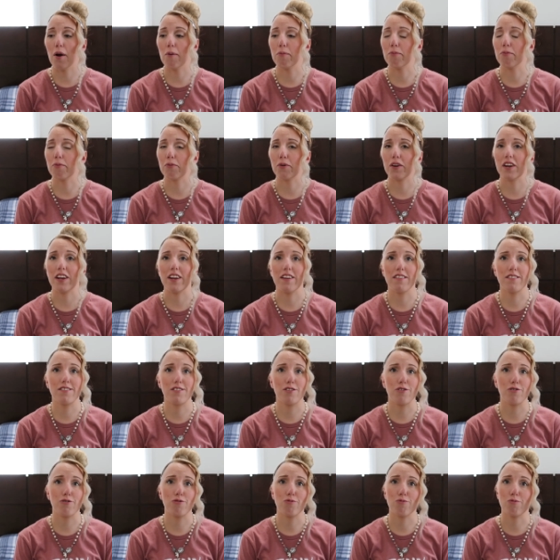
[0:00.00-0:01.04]
a breeze.
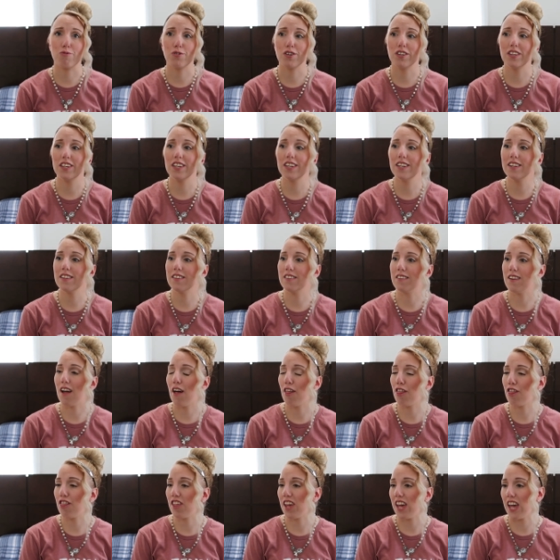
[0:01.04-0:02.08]
There's really
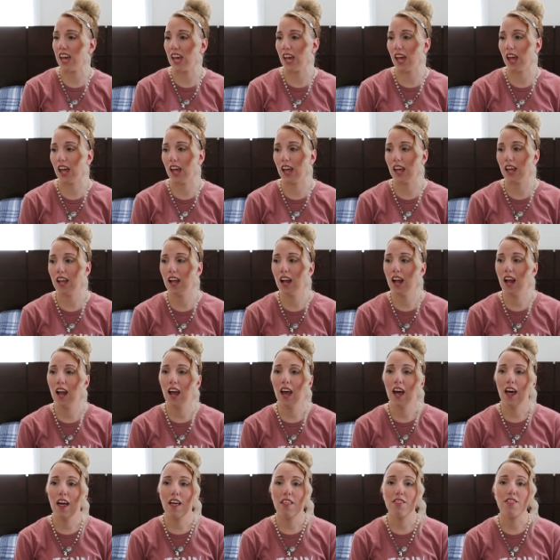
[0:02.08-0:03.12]
nothing
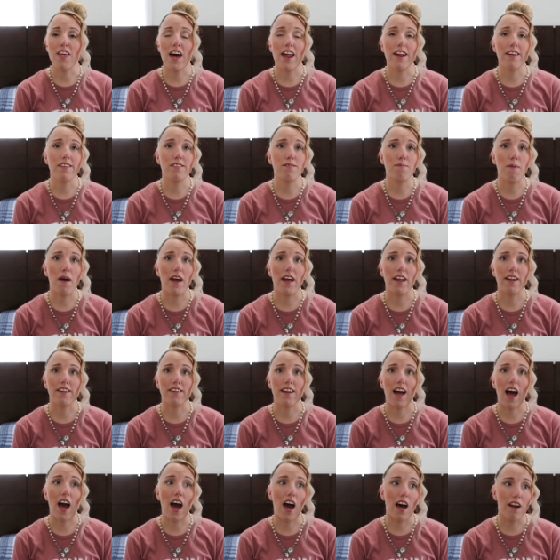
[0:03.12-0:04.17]
that has
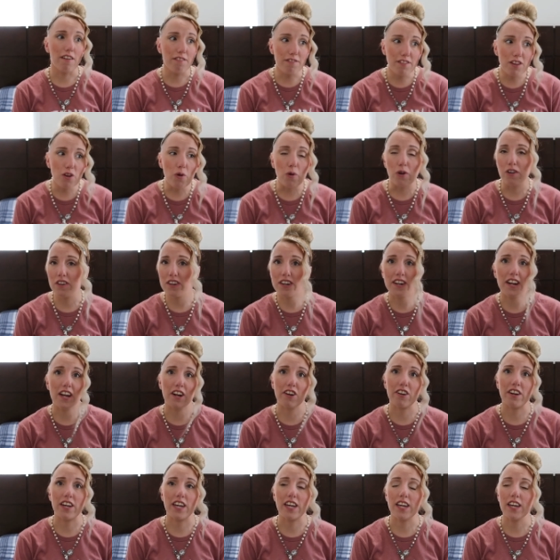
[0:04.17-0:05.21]
been out of the
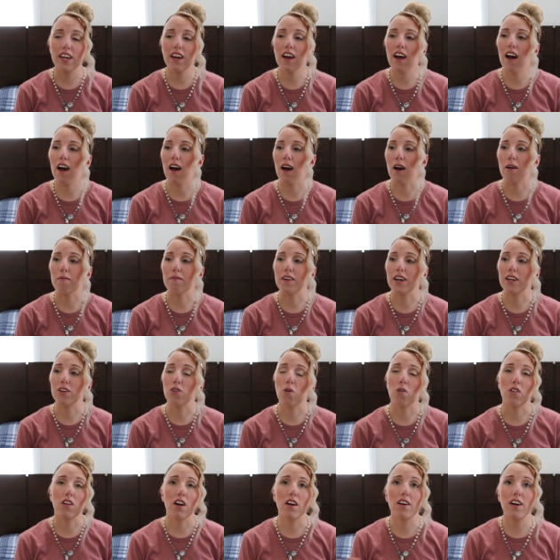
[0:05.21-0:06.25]
ordinary. Um, I
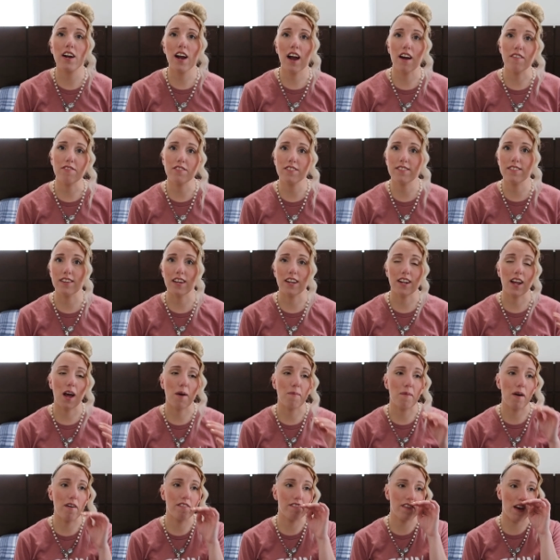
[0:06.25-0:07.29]
no longer have to see an
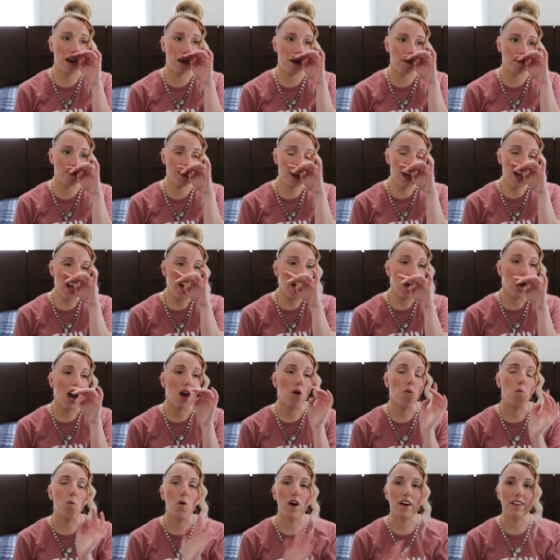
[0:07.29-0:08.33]
M F M.
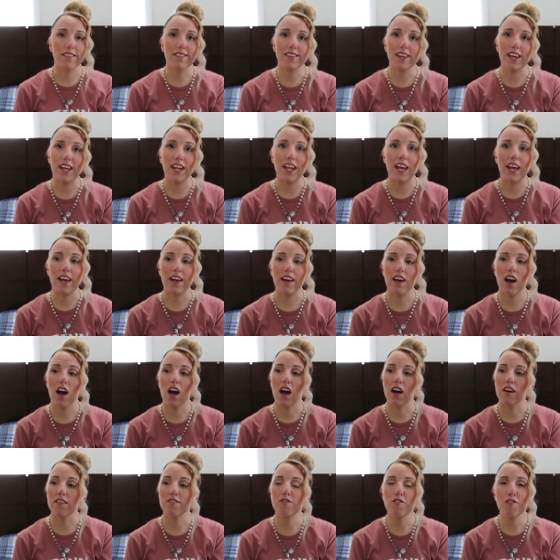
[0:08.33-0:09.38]
I was getting
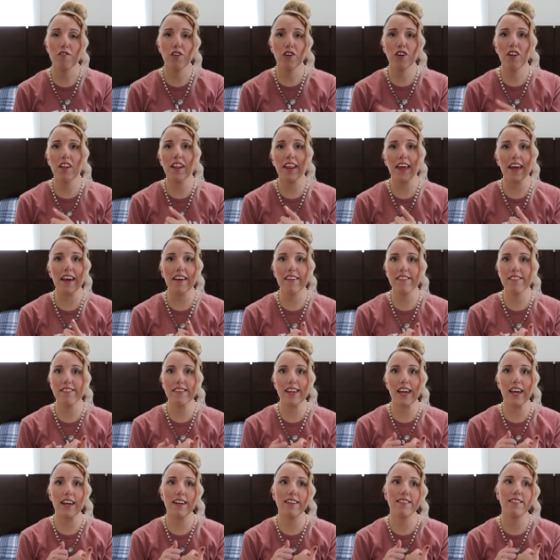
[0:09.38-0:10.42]
uh, cervical length
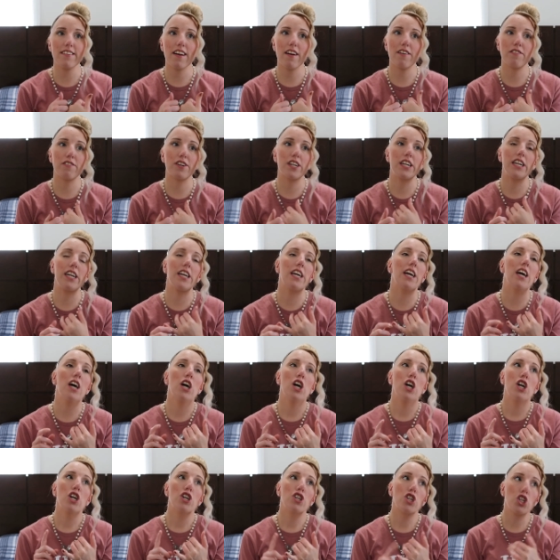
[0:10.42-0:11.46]
scans every
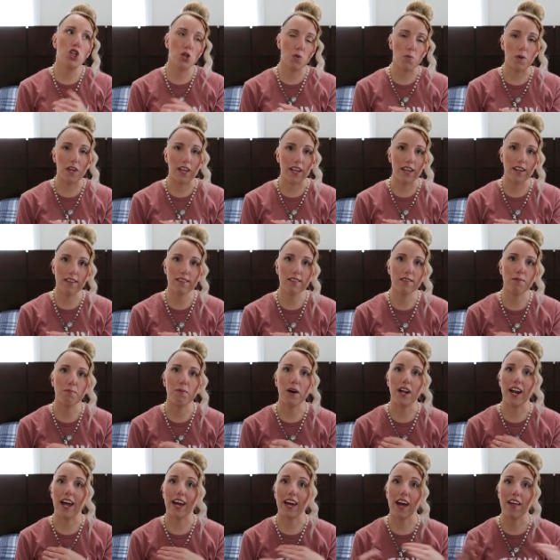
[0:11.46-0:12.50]
two weeks,
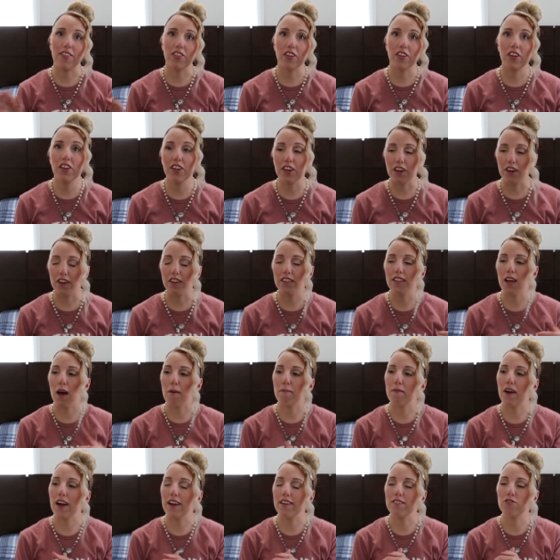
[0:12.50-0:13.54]
but I got the clear
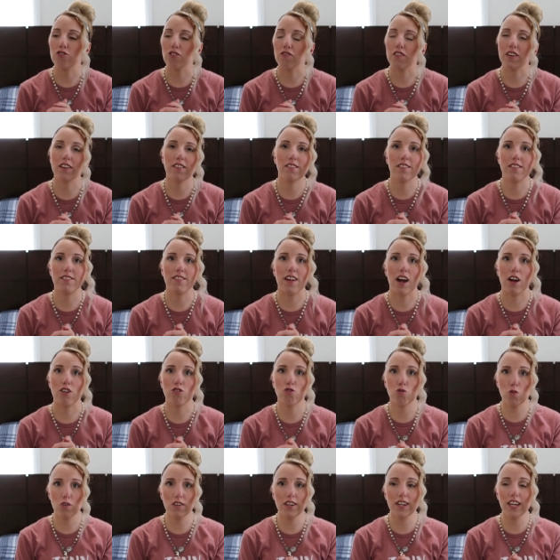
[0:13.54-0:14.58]
that my cervix is not
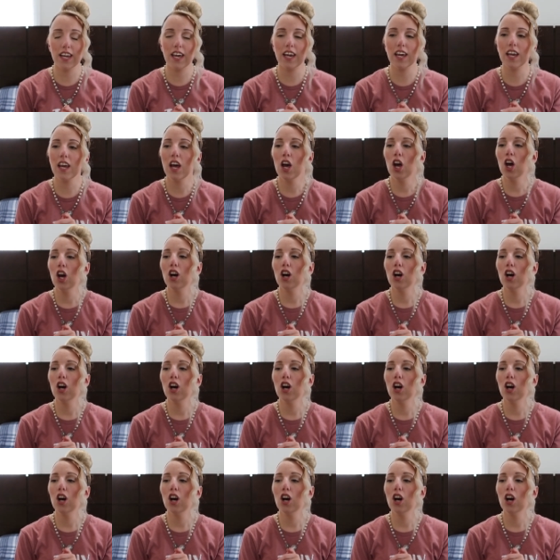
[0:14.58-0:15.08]
shortening,